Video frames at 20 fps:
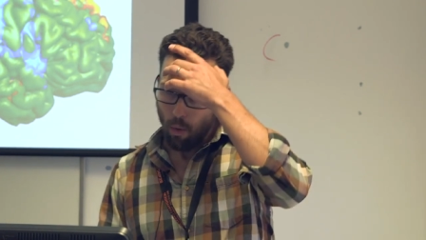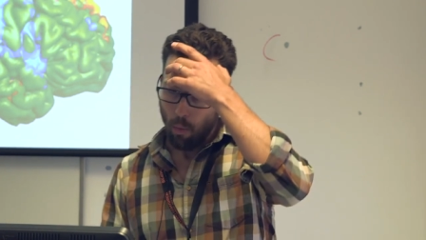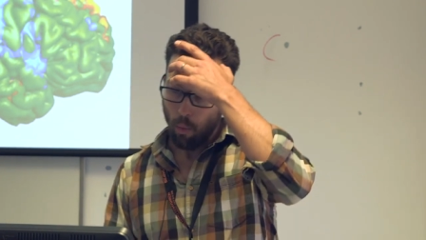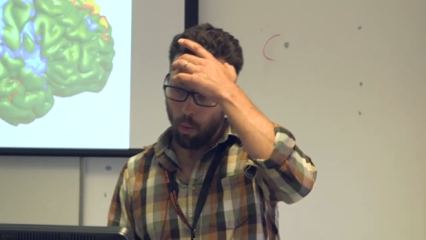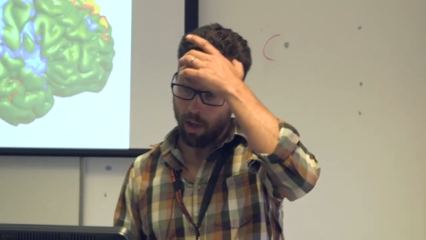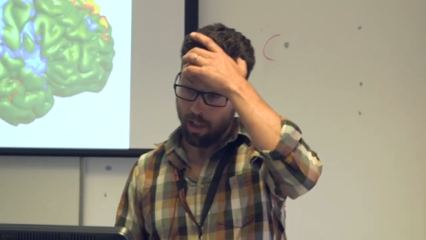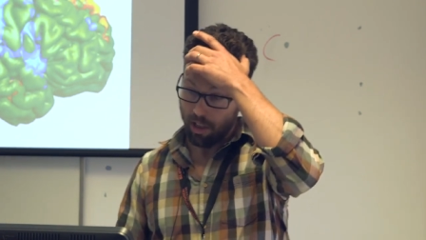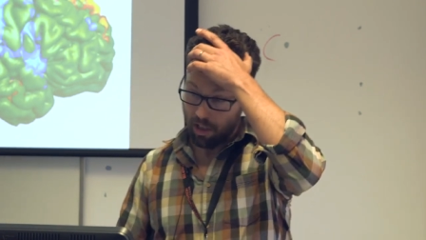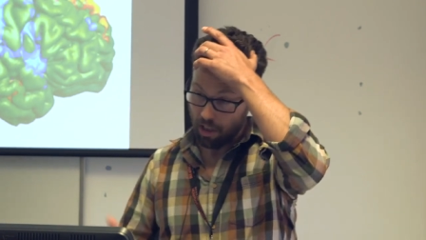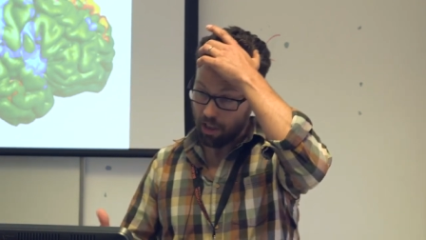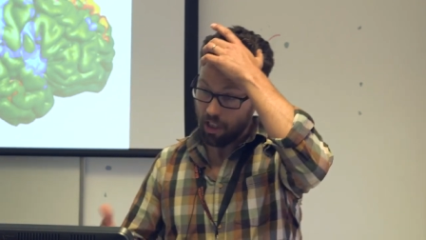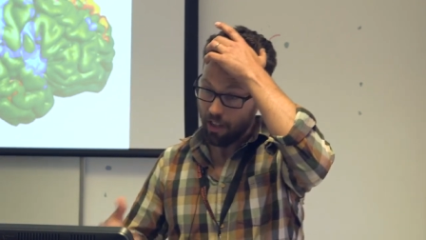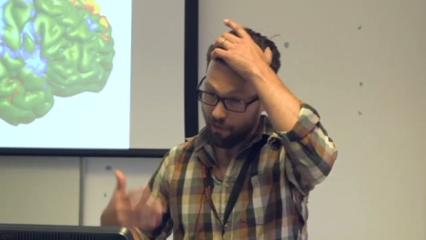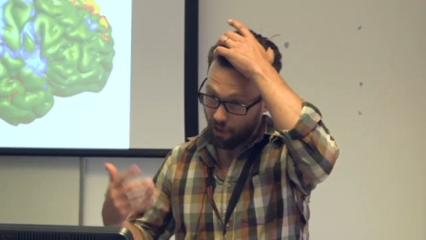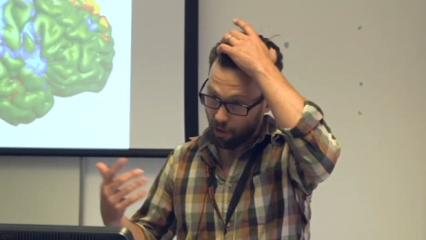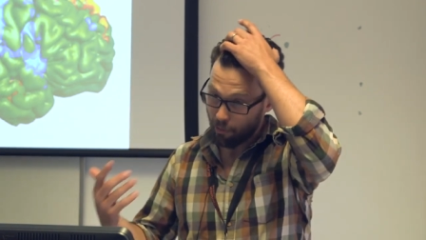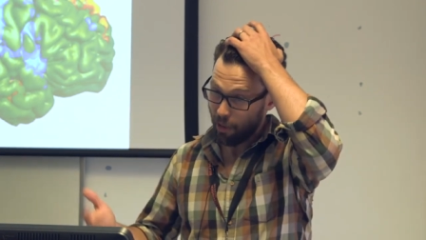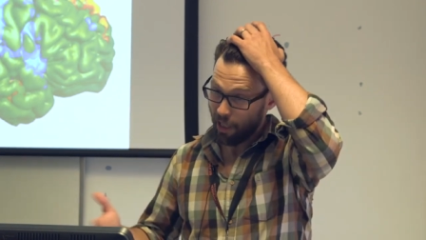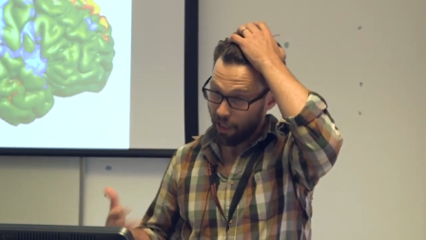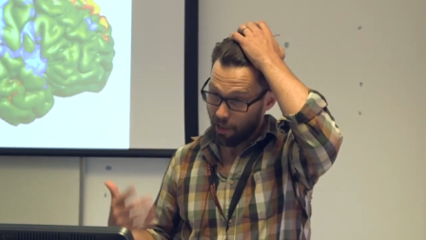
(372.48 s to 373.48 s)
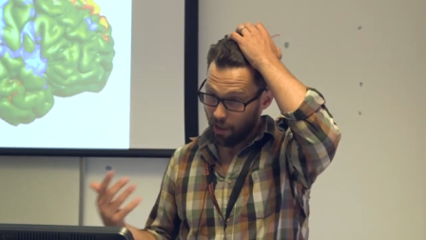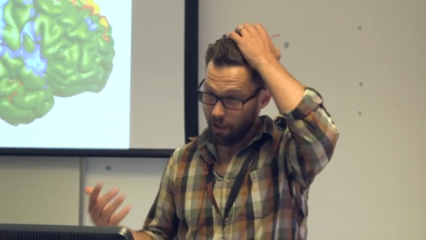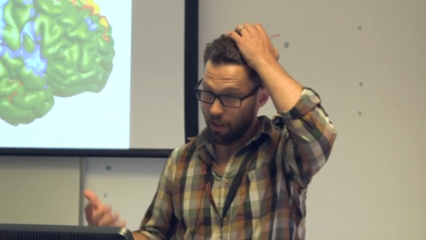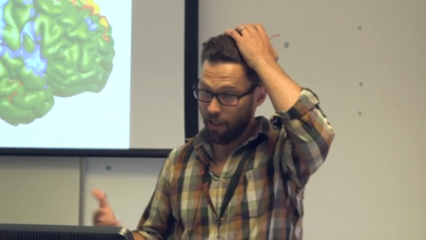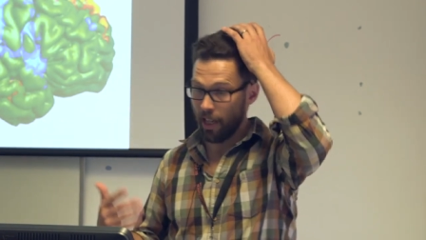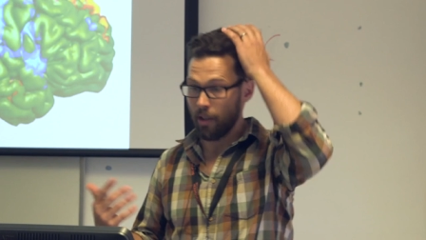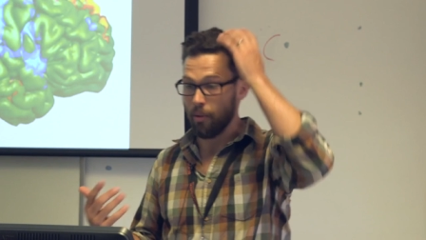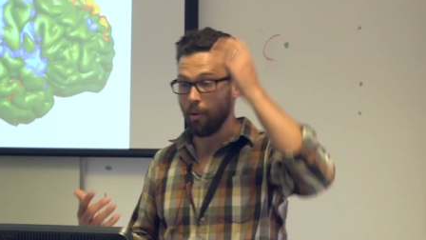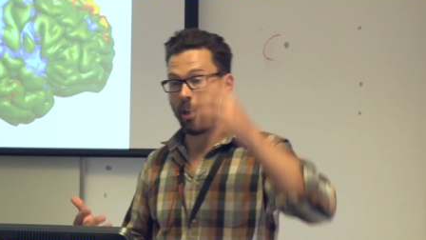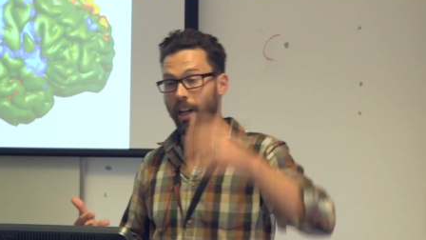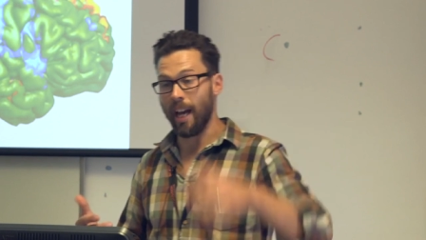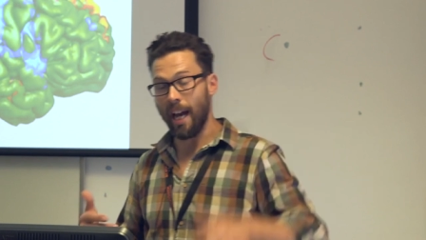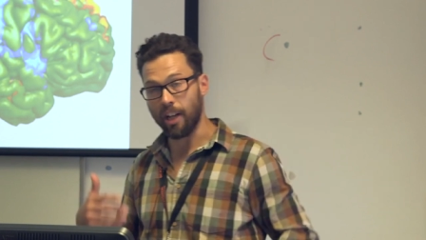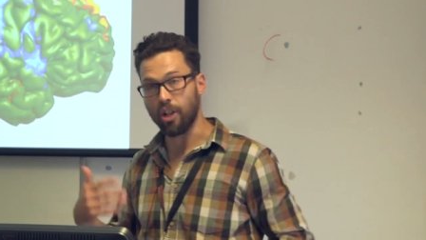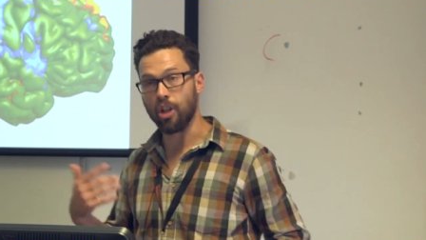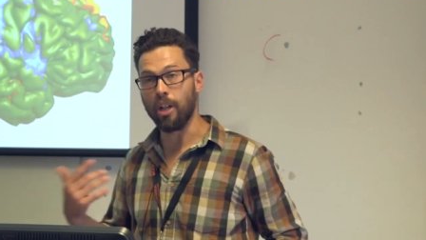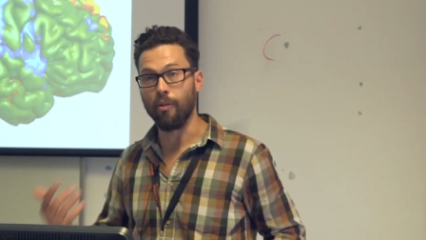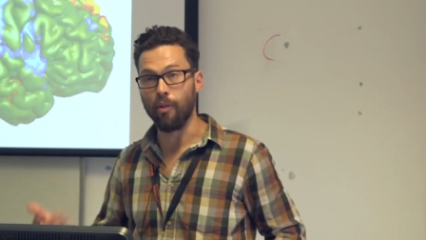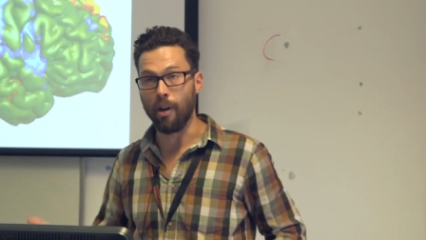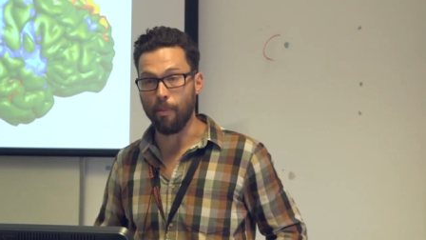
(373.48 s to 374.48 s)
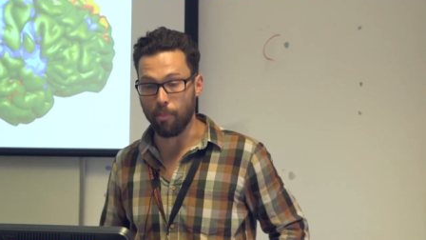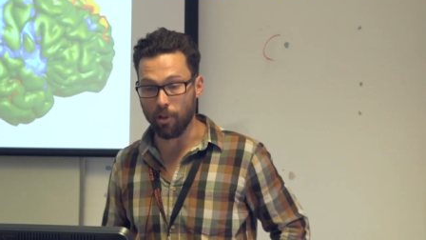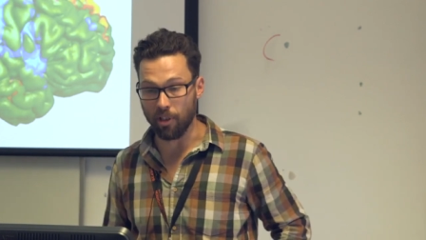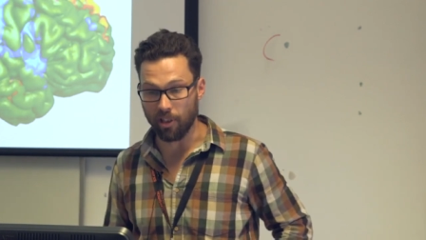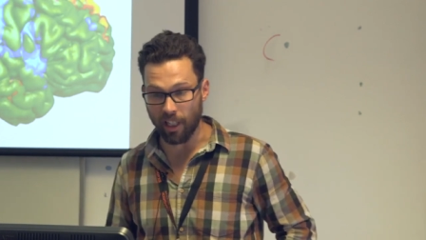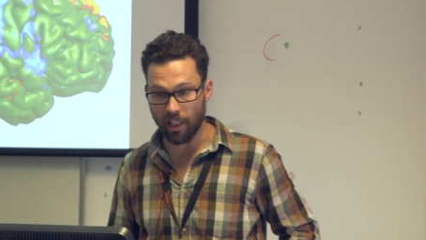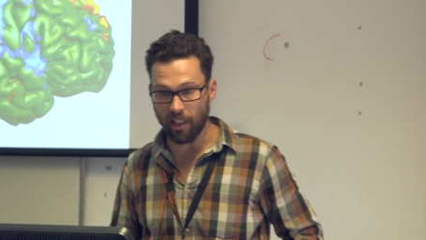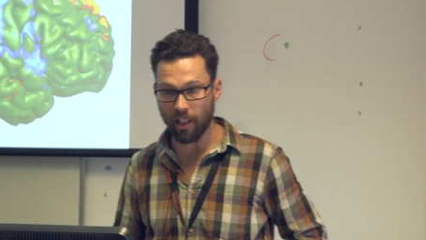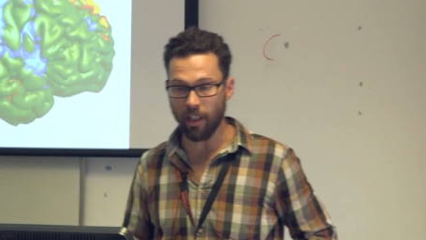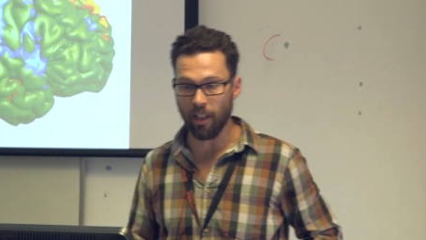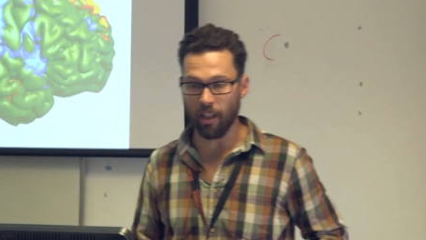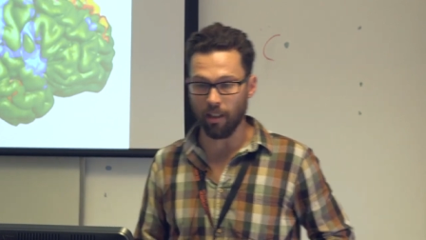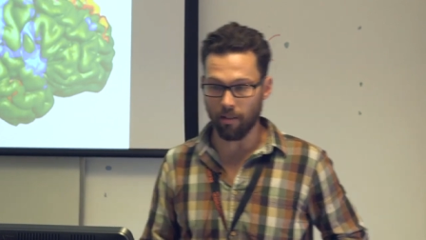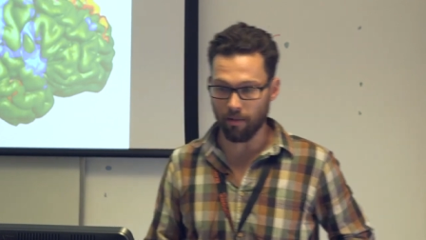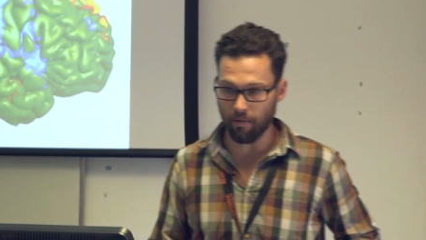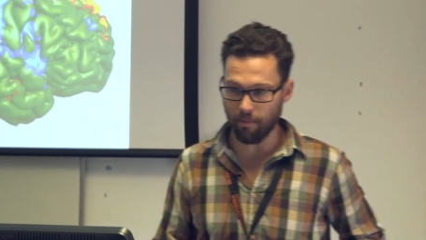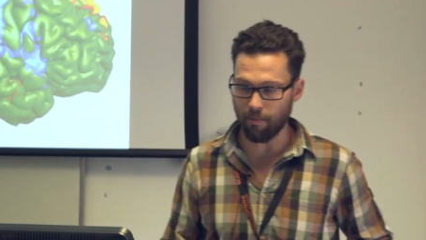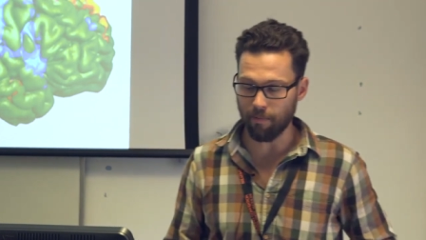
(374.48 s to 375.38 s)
What is the default network actually representing?